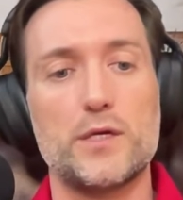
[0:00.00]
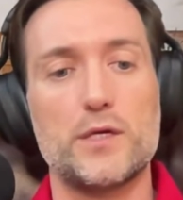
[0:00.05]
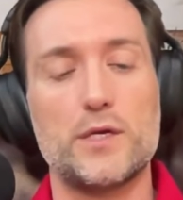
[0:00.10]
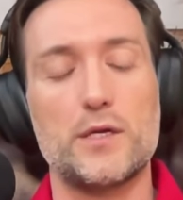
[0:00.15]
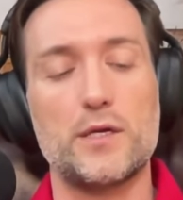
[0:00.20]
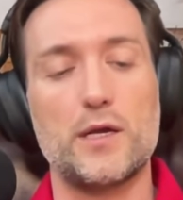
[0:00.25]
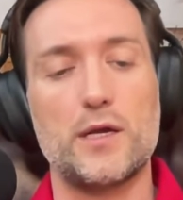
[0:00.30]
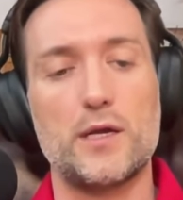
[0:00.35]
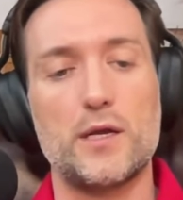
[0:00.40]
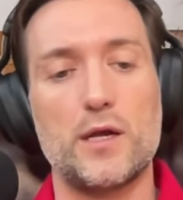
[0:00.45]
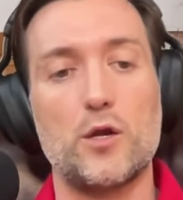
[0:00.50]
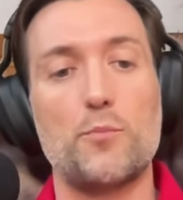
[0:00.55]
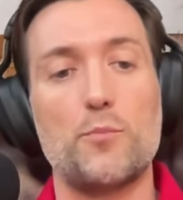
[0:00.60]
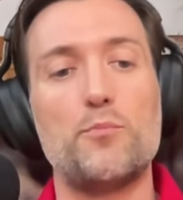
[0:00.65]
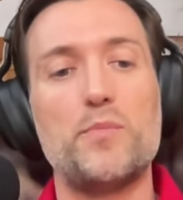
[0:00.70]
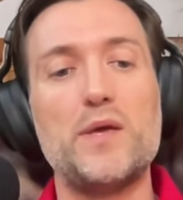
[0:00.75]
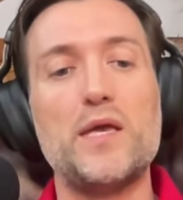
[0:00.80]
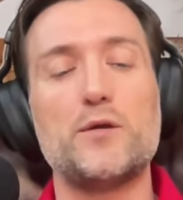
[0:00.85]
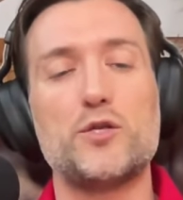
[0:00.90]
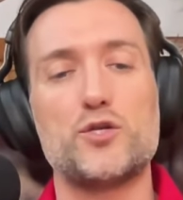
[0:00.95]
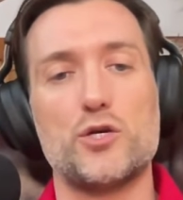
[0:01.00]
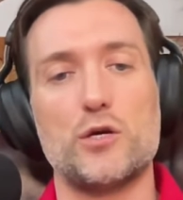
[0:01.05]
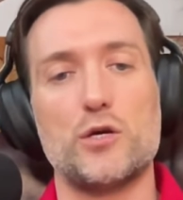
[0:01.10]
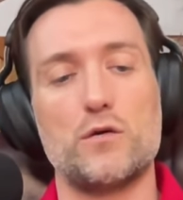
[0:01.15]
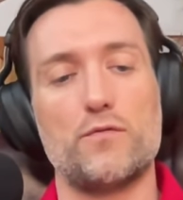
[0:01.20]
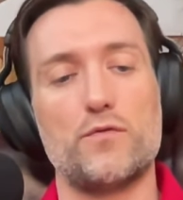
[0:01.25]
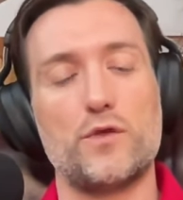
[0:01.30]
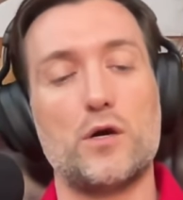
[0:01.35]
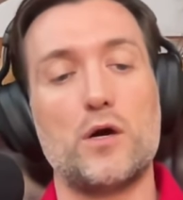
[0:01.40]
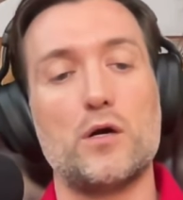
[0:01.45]
And, and, and a big chunk
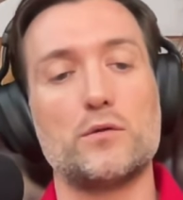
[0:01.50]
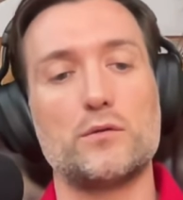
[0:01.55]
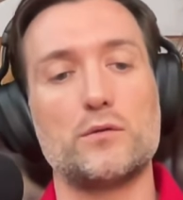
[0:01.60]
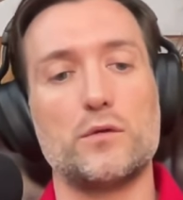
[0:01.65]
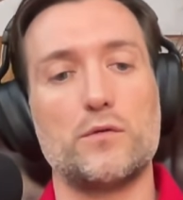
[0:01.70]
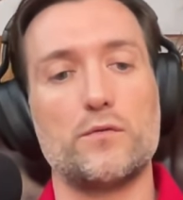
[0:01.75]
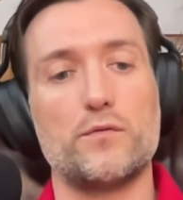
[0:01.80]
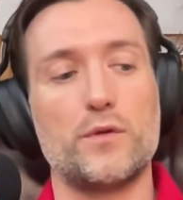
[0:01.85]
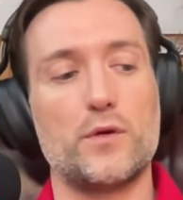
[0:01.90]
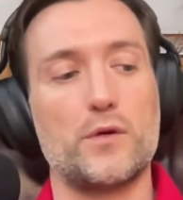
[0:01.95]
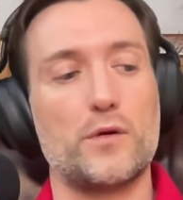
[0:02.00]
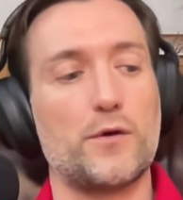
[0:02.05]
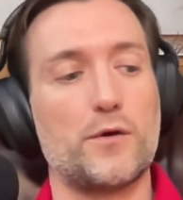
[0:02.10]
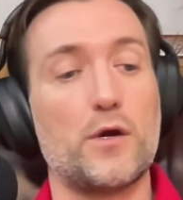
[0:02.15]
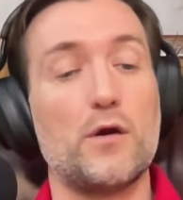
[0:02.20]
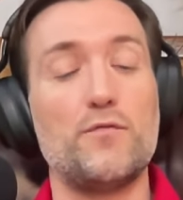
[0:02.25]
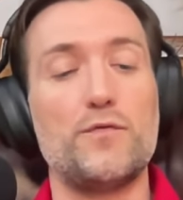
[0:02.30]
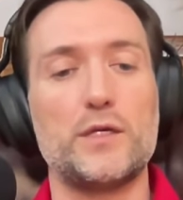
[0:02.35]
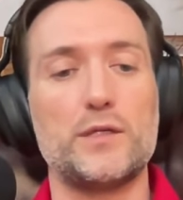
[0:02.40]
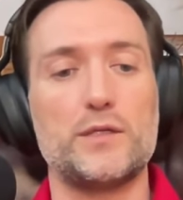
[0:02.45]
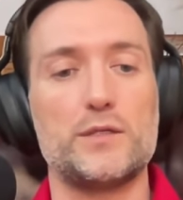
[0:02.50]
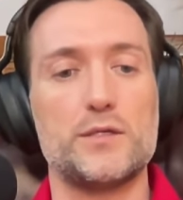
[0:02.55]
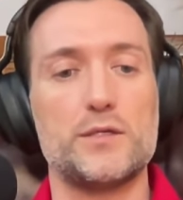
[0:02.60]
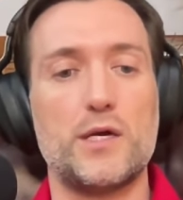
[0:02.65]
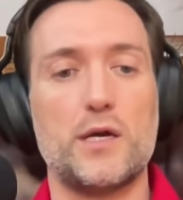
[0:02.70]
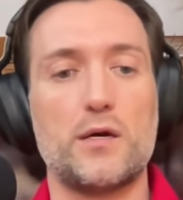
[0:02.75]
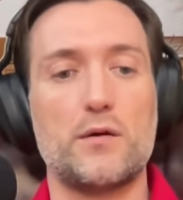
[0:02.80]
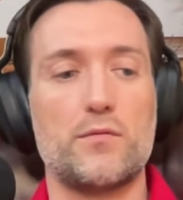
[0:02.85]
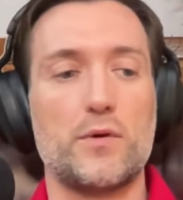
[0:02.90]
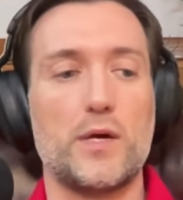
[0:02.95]
of the con- of the conflict is
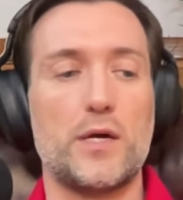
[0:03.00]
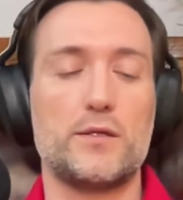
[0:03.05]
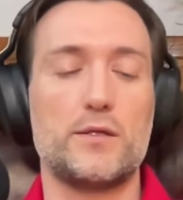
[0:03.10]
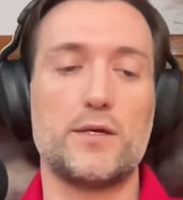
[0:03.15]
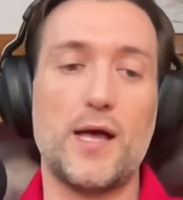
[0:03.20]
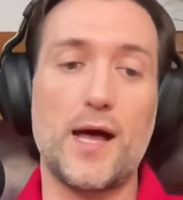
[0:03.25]
there, right?